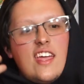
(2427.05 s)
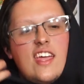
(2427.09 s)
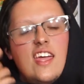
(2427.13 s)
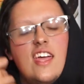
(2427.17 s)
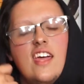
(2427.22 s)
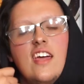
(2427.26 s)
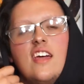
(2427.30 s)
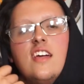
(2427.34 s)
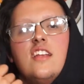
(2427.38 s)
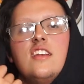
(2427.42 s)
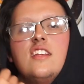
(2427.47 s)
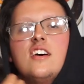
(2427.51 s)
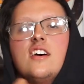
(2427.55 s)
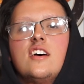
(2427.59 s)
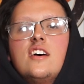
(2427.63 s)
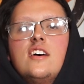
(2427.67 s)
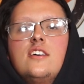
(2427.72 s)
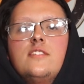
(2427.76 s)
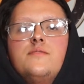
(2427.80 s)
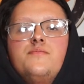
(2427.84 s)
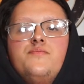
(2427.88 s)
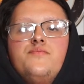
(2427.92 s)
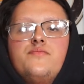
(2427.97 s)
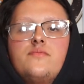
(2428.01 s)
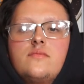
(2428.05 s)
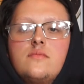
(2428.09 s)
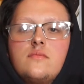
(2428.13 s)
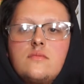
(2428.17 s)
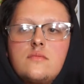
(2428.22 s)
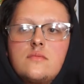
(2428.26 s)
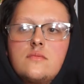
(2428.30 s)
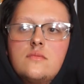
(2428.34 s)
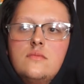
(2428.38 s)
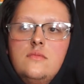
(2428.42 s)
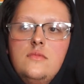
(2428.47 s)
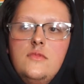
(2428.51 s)
And that
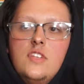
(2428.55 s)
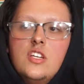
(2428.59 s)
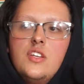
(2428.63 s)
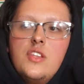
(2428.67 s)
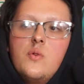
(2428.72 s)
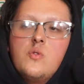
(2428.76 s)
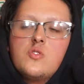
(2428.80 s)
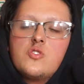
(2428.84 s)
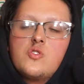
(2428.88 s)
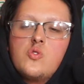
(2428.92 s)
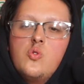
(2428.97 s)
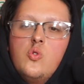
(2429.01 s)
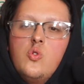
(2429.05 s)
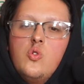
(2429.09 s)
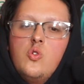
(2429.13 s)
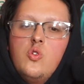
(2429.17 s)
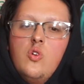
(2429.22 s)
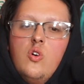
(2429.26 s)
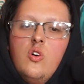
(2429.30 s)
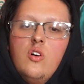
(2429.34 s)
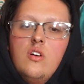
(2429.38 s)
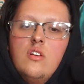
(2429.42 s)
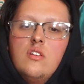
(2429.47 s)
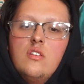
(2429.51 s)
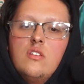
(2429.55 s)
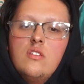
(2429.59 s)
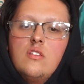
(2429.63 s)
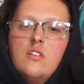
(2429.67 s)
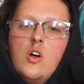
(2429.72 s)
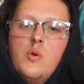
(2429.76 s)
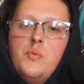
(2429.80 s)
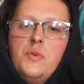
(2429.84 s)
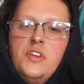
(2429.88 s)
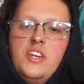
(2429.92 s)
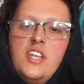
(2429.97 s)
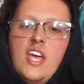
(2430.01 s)
was cool.
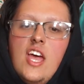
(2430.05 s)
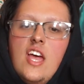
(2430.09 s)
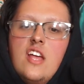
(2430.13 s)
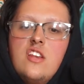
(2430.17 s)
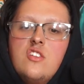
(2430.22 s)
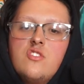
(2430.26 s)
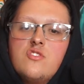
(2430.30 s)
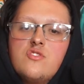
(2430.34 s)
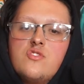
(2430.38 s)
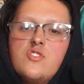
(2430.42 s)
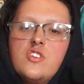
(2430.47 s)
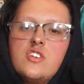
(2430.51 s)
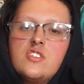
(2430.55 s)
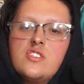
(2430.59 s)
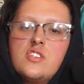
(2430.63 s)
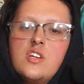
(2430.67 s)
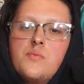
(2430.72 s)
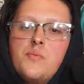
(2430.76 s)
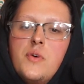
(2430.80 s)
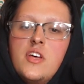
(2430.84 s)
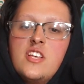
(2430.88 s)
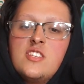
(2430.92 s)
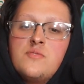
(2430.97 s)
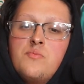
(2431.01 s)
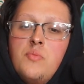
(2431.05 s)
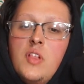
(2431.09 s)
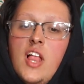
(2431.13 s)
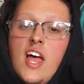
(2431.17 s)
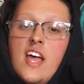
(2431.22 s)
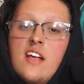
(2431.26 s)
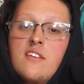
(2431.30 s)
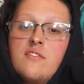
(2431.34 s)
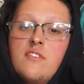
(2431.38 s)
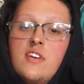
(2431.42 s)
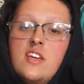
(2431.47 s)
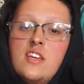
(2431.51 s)
Homie Daniel dressed up as
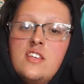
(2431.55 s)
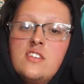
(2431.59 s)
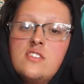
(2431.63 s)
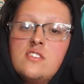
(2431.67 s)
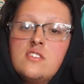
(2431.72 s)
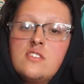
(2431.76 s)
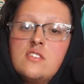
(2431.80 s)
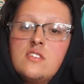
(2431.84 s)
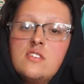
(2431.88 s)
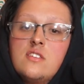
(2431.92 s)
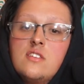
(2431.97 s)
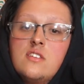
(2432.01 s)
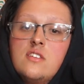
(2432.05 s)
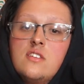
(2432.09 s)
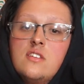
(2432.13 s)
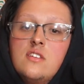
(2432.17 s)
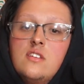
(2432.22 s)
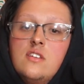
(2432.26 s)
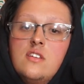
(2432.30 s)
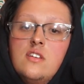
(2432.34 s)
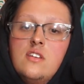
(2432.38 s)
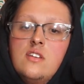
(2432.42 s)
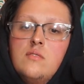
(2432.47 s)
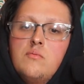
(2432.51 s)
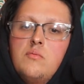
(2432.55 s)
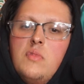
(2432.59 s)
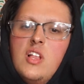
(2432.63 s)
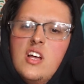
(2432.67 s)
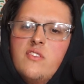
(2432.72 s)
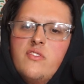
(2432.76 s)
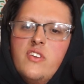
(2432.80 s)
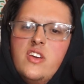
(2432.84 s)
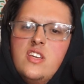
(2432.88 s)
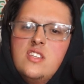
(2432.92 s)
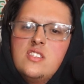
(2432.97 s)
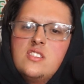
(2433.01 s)
Blackface.
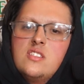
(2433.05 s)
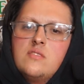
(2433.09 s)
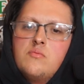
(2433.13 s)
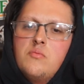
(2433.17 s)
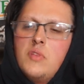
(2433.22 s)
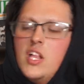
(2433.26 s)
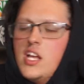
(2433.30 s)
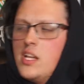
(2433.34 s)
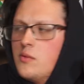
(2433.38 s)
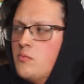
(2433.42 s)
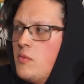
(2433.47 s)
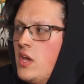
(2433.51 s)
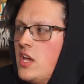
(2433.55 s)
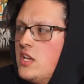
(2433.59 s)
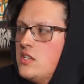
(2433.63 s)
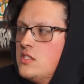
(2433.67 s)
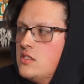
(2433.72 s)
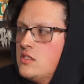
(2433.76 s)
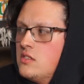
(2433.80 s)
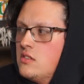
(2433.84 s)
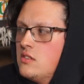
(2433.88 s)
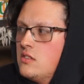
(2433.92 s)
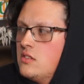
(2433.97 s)
Blackface? Black Mask?